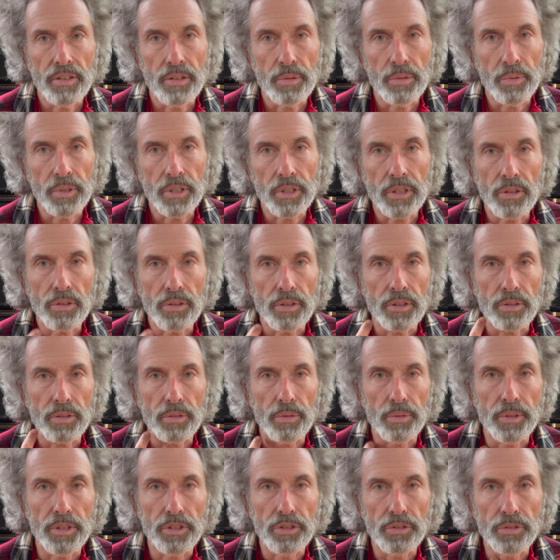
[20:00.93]
the recurrent
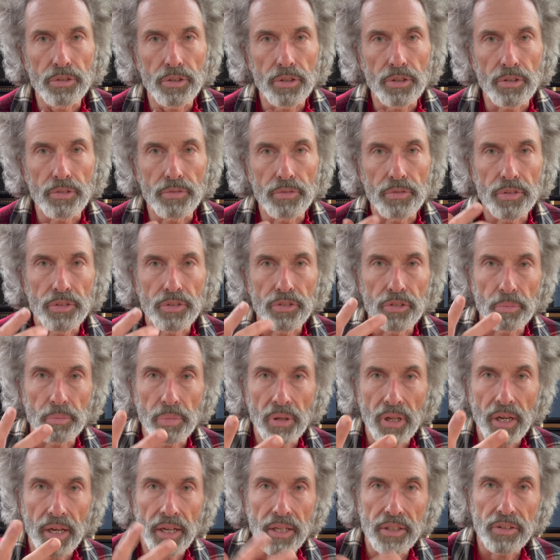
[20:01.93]
laryngeal nerve
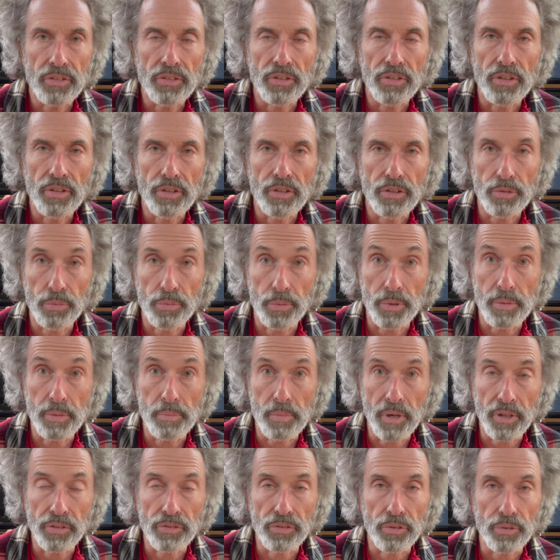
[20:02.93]
supplies three
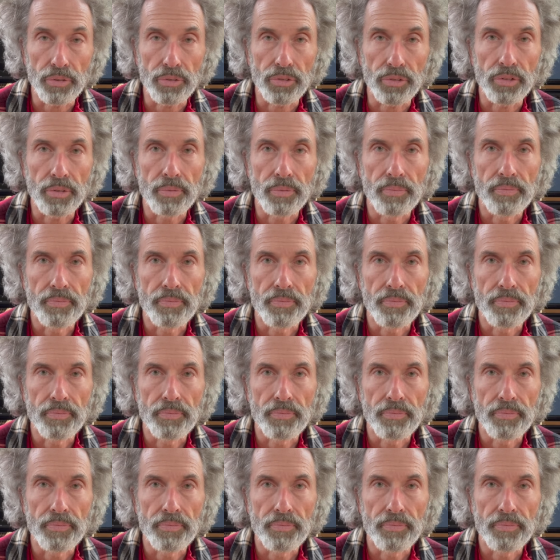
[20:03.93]
muscles.